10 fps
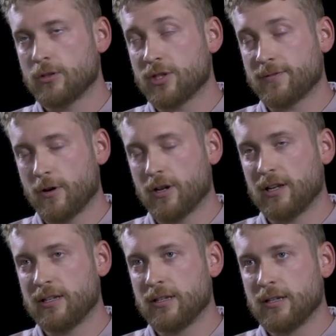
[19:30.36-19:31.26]
Just
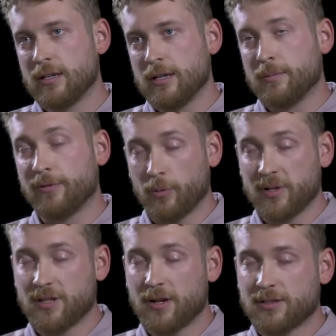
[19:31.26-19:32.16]
finally, before
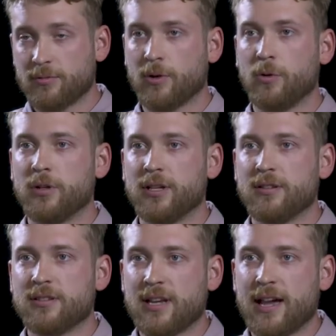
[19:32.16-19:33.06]
we started recording,
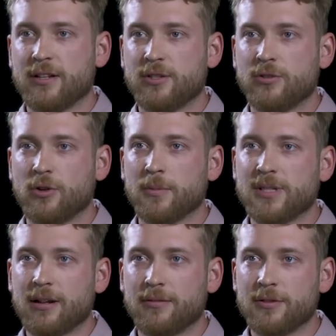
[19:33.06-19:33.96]
the SAG
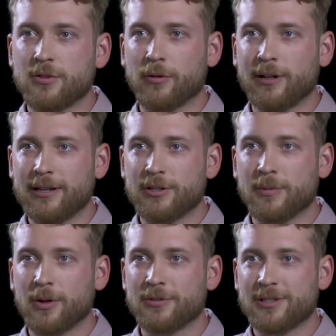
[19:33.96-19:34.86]
dropped out of the Tory
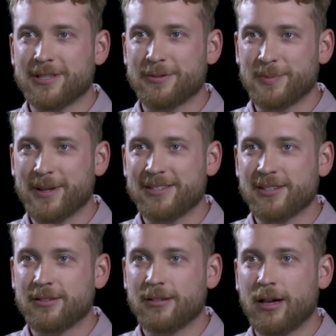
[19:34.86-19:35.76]
leadership contest. He was
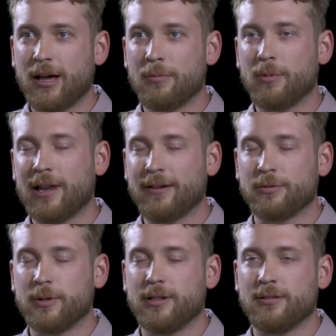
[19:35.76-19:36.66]
beaten. We're
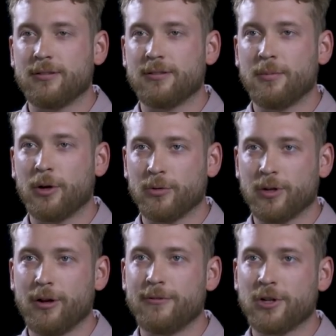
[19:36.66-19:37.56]
left with Michael
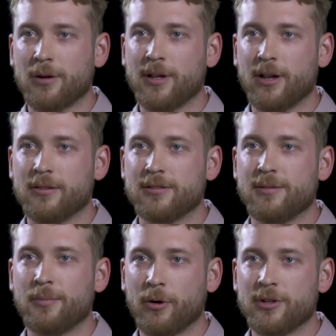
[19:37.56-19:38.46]
Gove, Jeremy Hunt
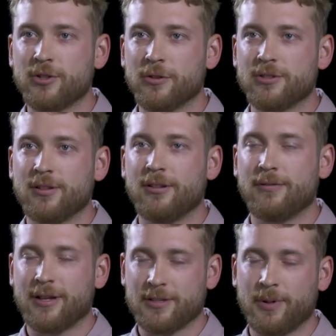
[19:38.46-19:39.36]
and Boris Johnson.
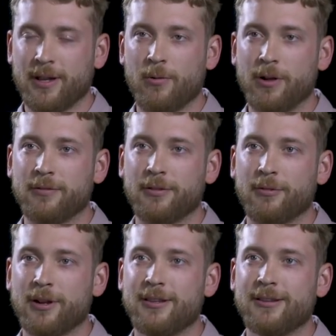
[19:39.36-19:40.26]
If you had to pick one of the
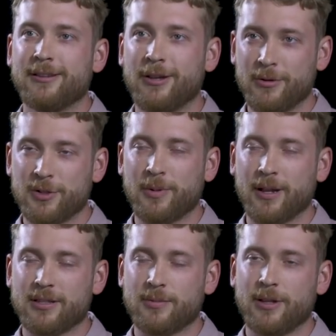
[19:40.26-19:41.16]
three, who would you
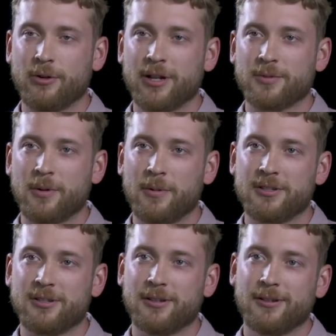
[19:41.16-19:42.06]
pick to be your next Prime
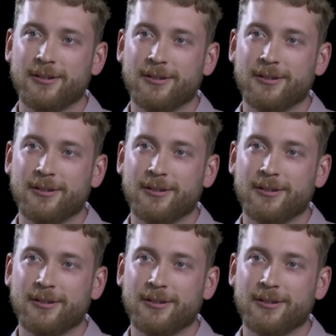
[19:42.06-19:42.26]
Minister?